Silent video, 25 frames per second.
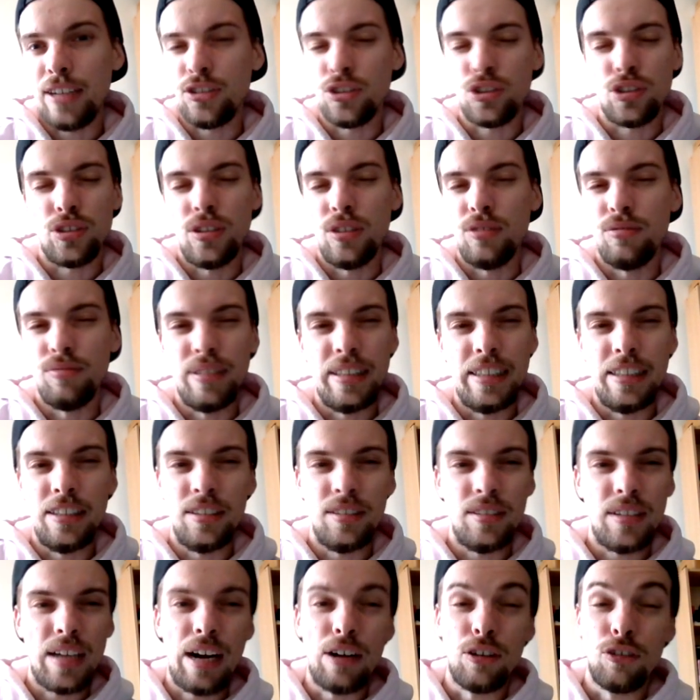I just
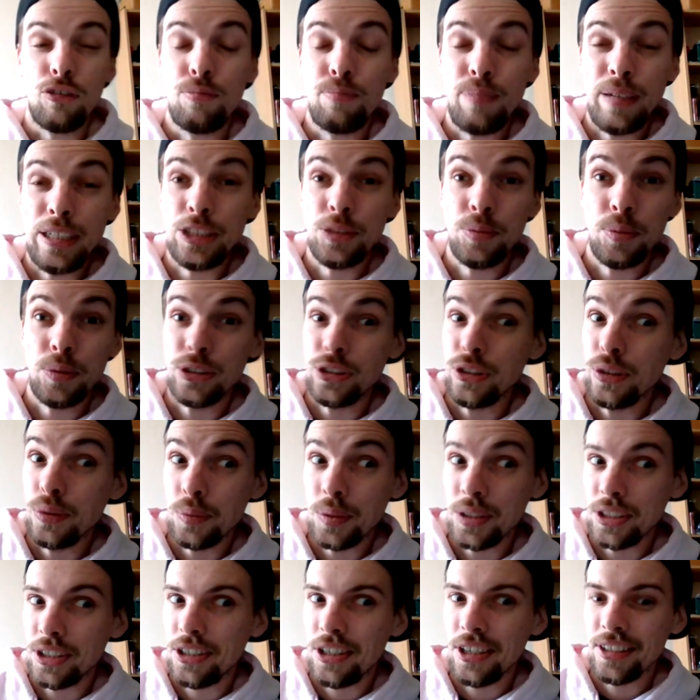really, out of principle,
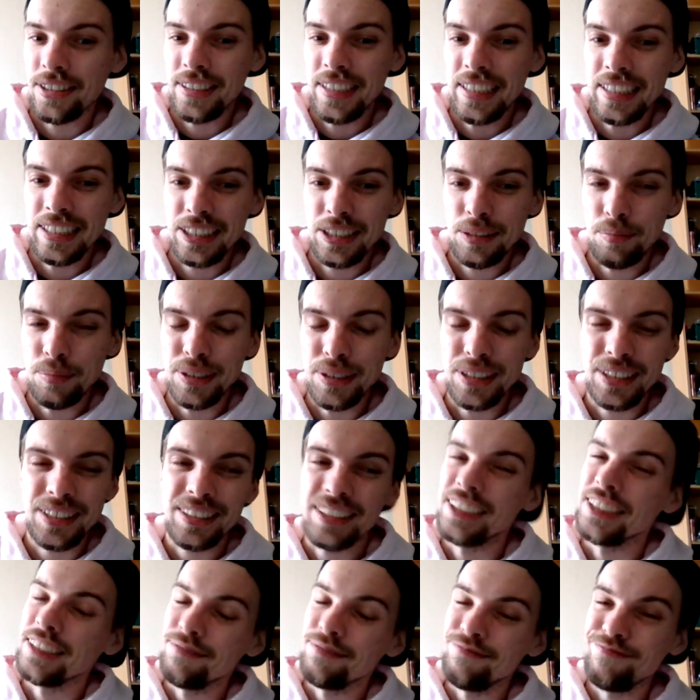don't want to cut this, but
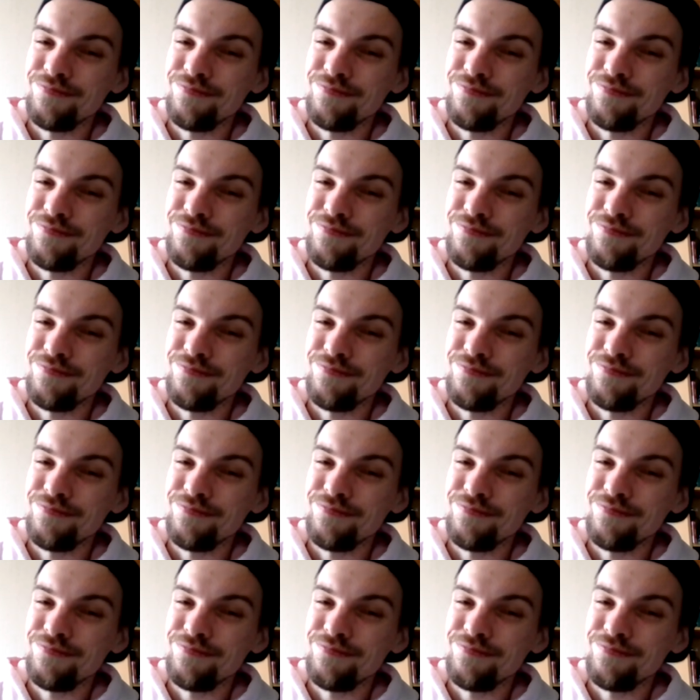